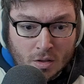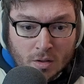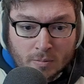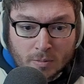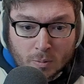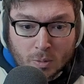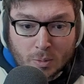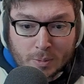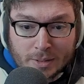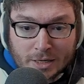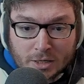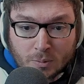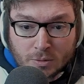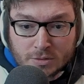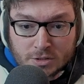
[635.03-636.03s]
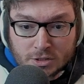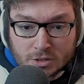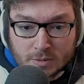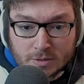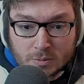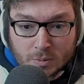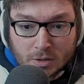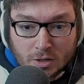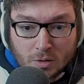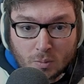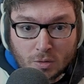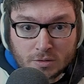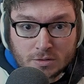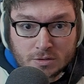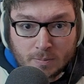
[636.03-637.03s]
But what we're going to want to do is we're going to
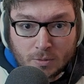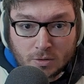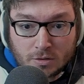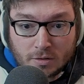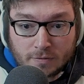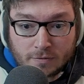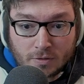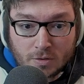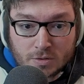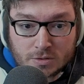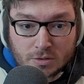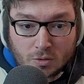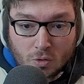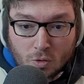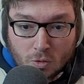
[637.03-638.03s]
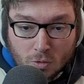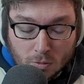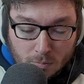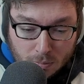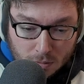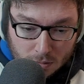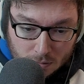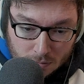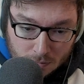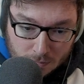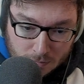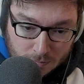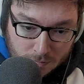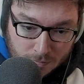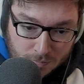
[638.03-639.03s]
want to put the frozen orb
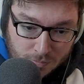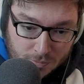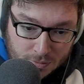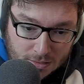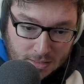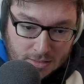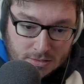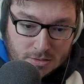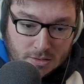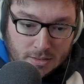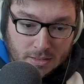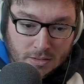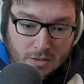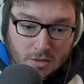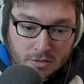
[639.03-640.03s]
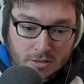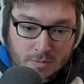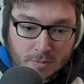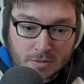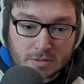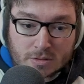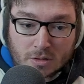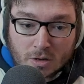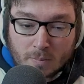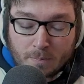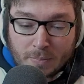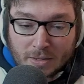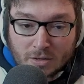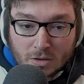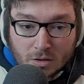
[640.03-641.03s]
into the enhancement slot,
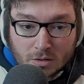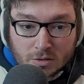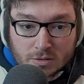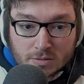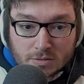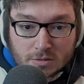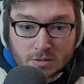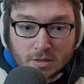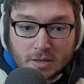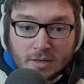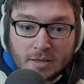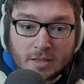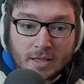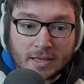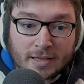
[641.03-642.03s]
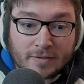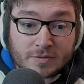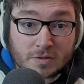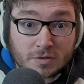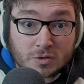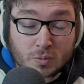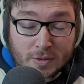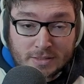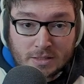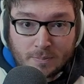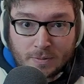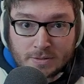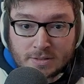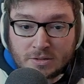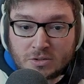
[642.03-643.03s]
because it gives us
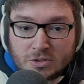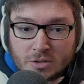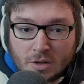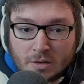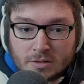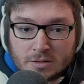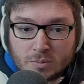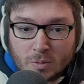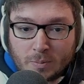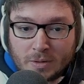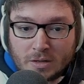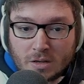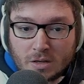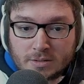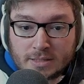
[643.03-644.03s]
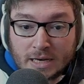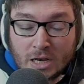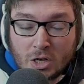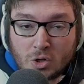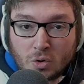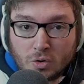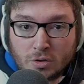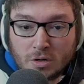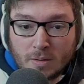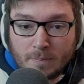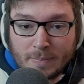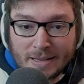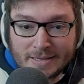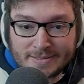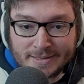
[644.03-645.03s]
20% chance when we cast a
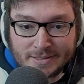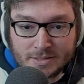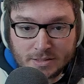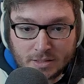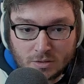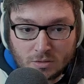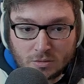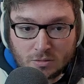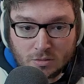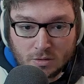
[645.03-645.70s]
non-basic skill